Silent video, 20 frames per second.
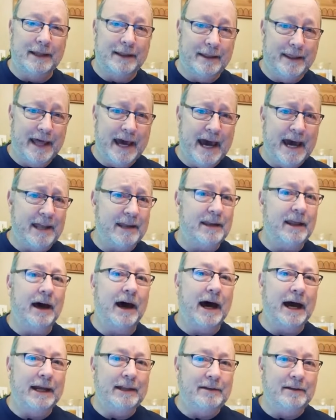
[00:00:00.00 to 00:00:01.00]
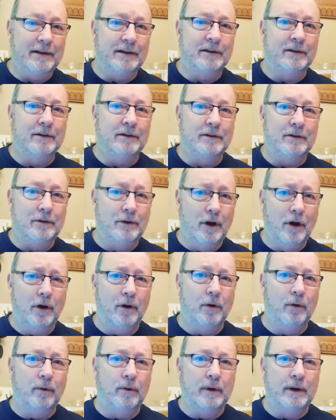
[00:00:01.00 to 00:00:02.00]
That I didn't
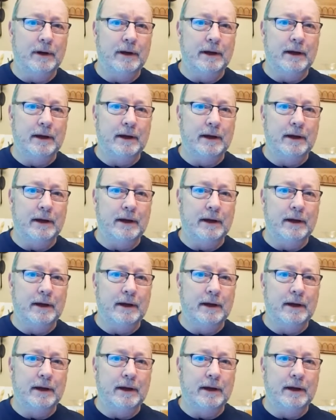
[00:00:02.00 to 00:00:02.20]
know.